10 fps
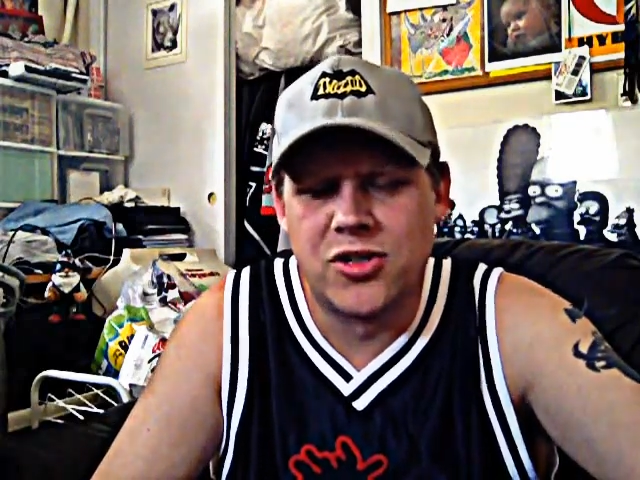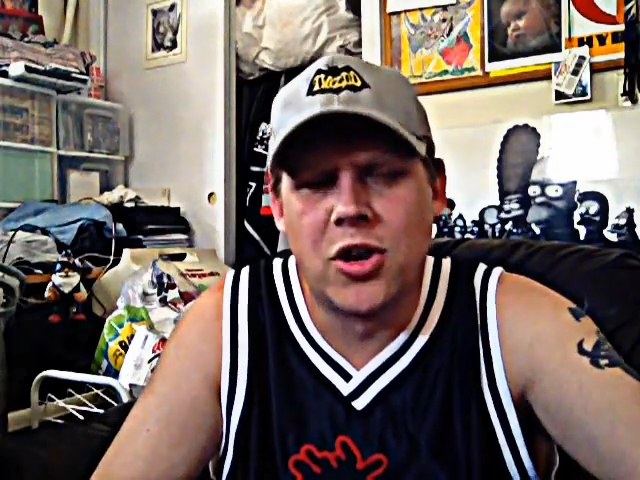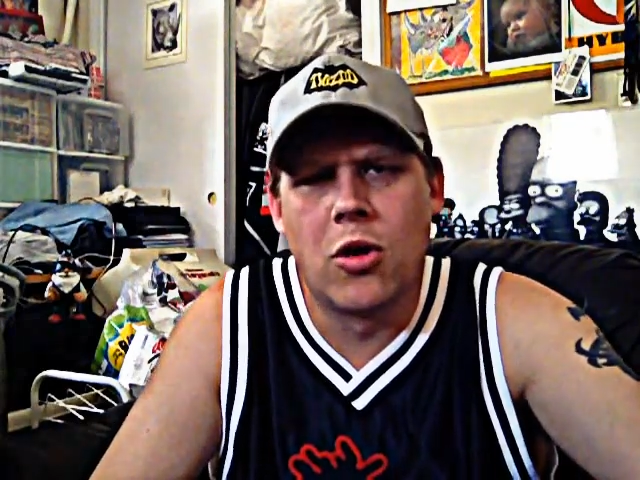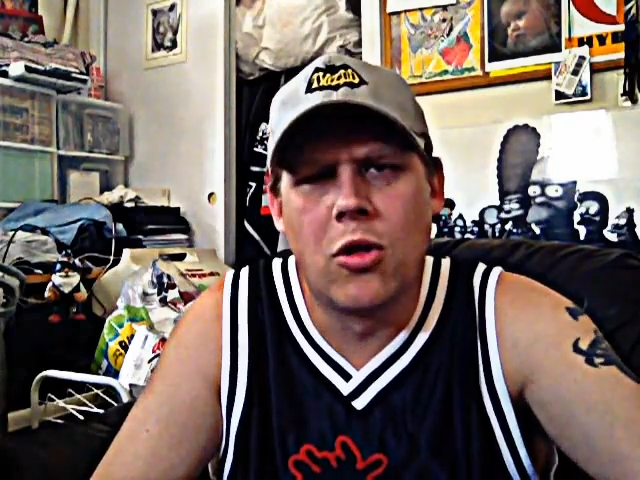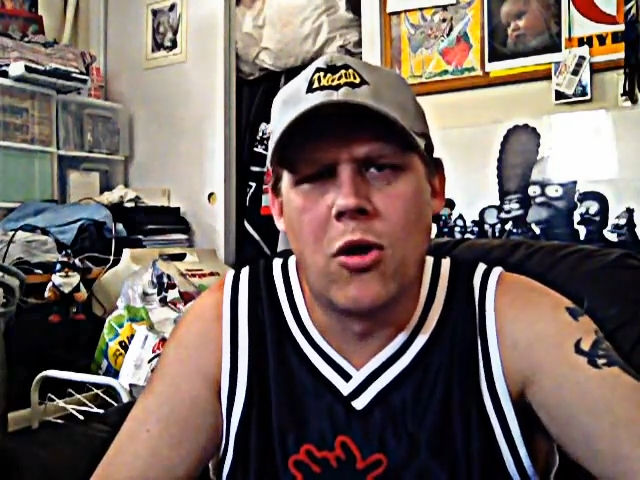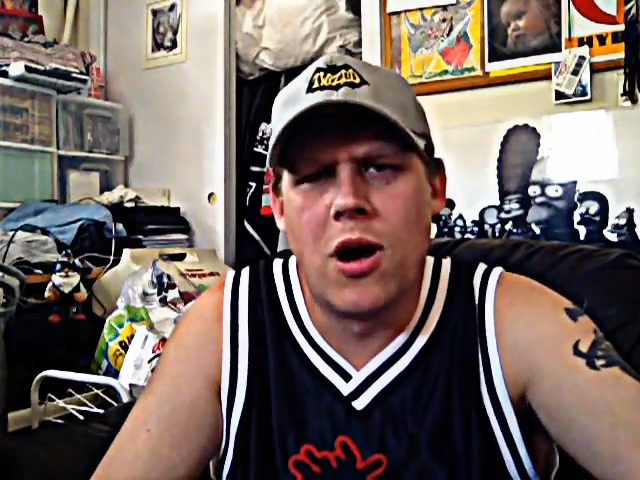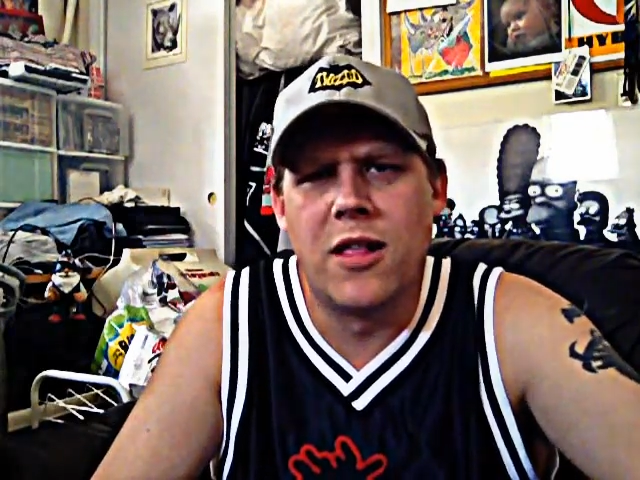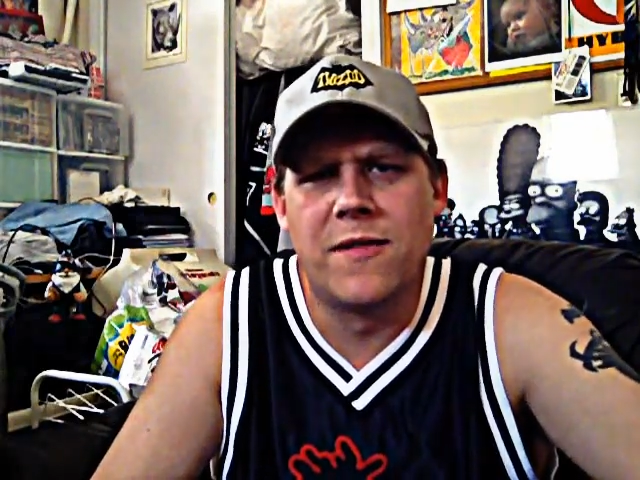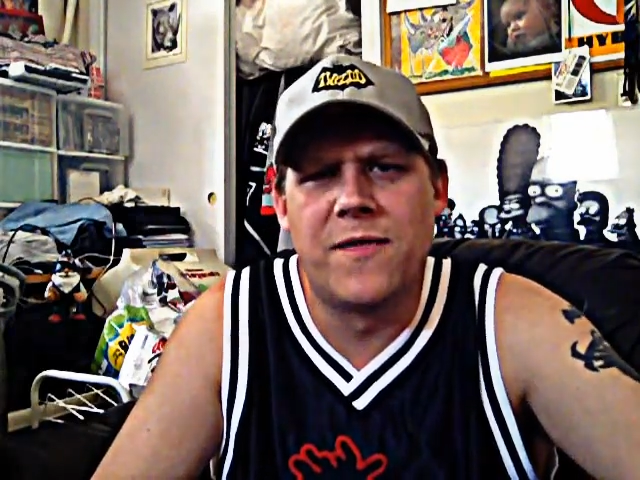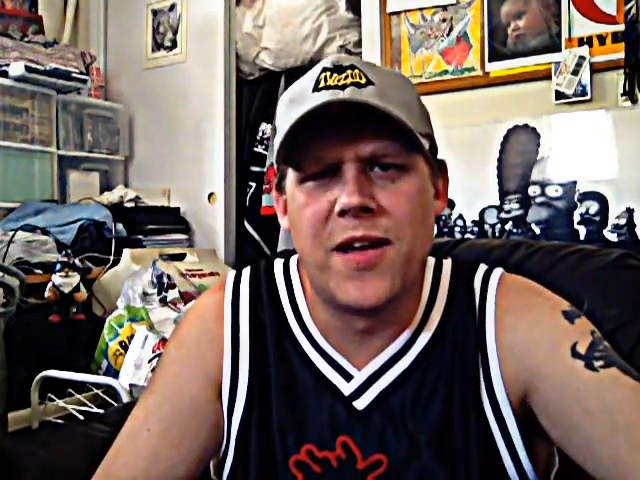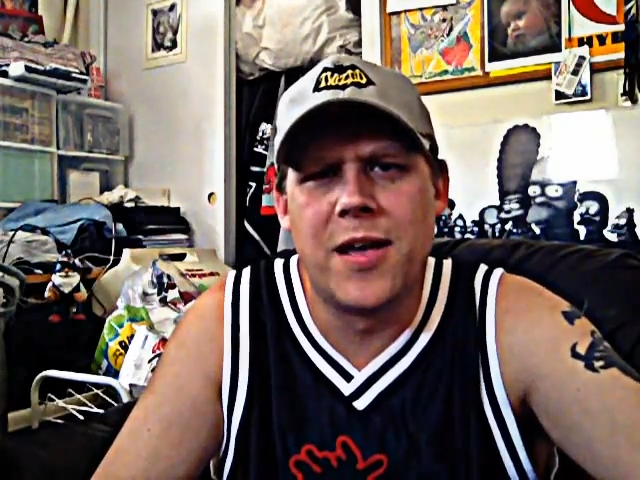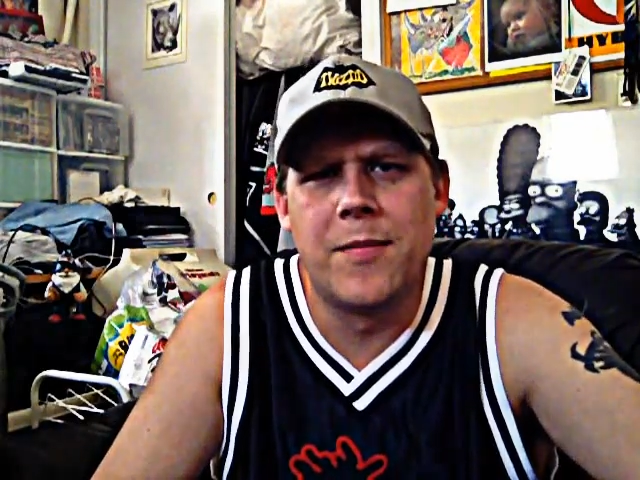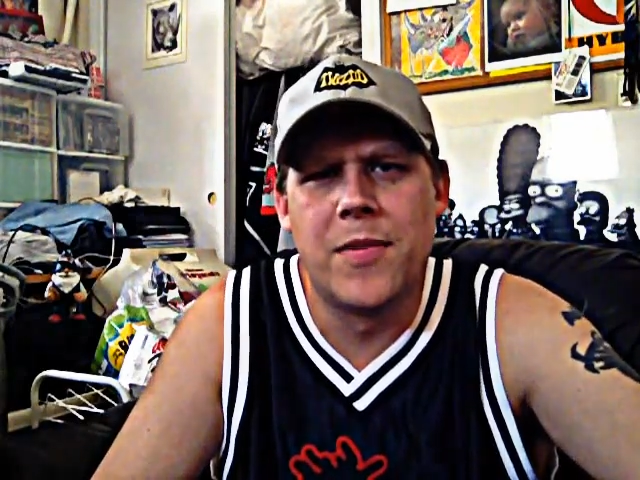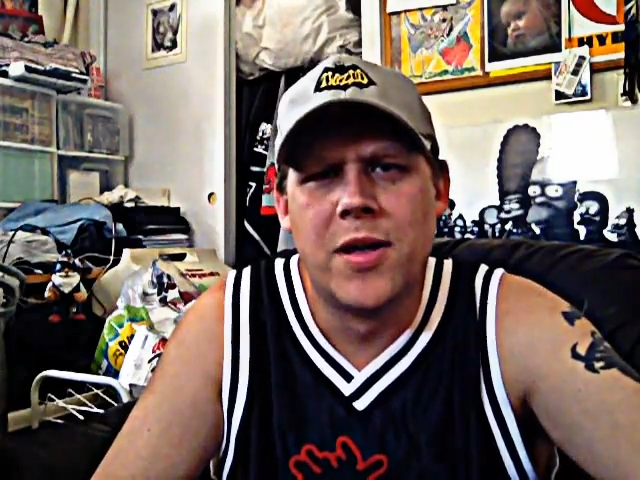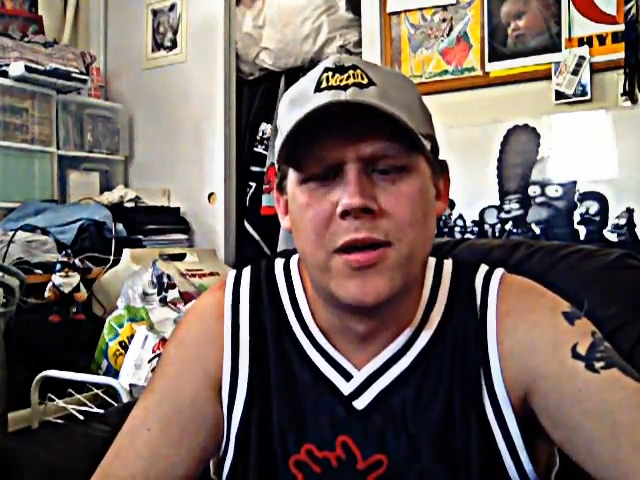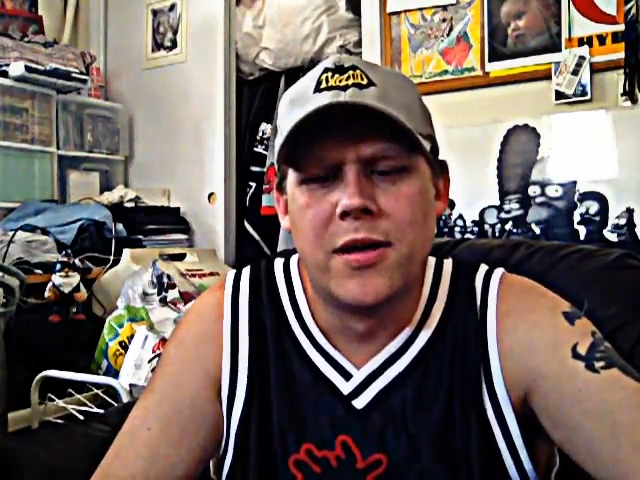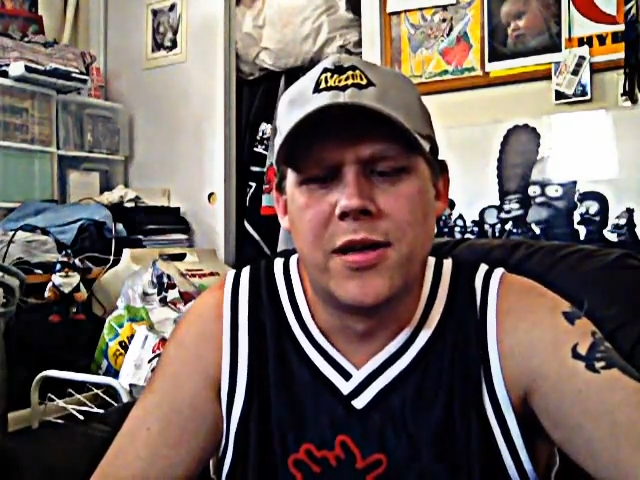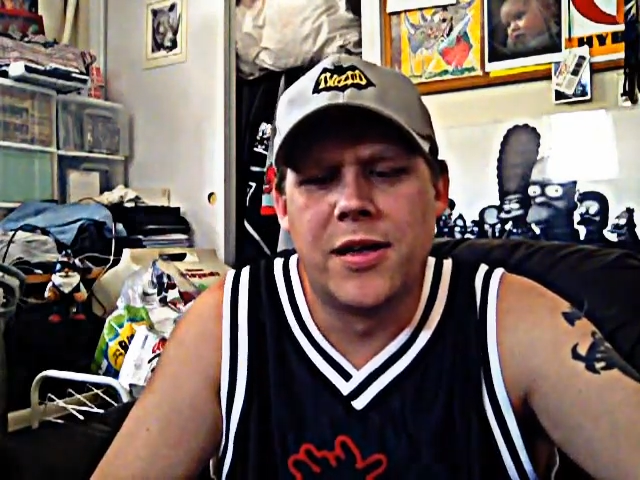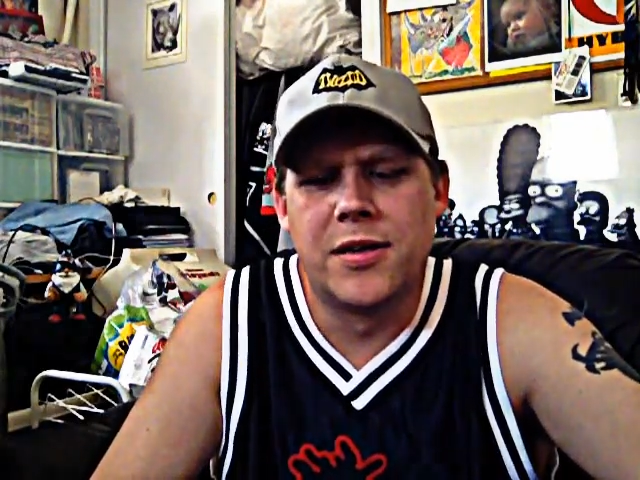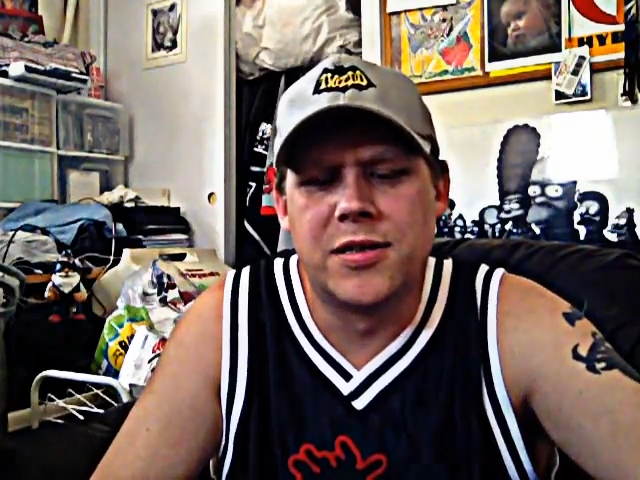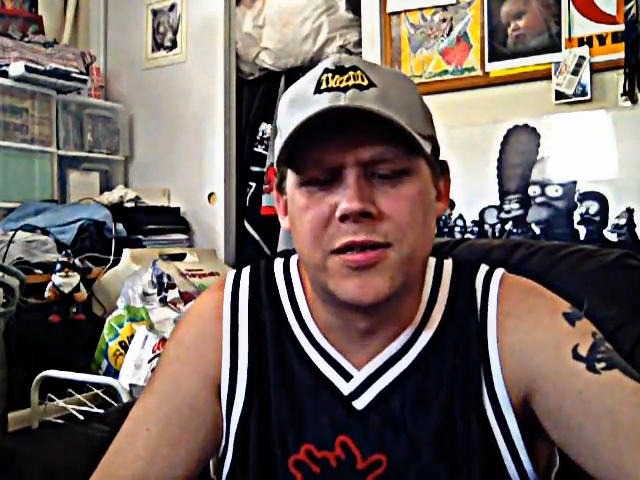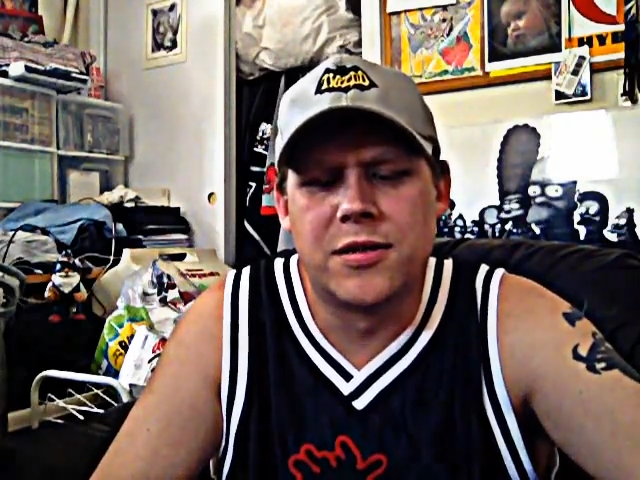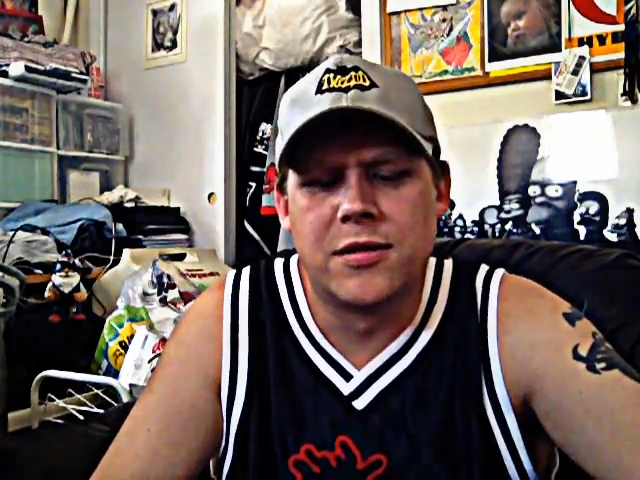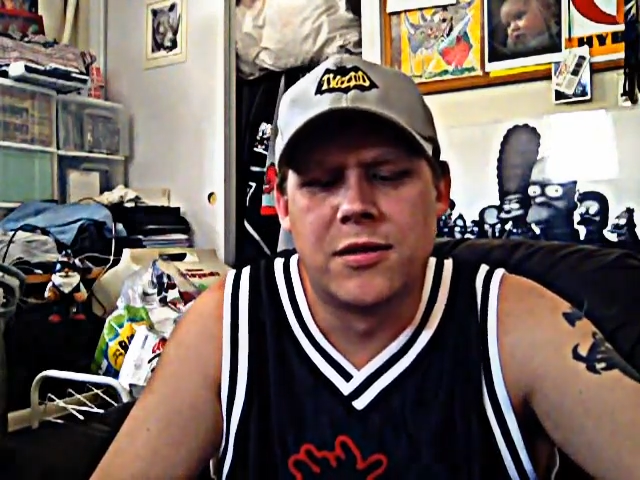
Juggalo Hall of Fame is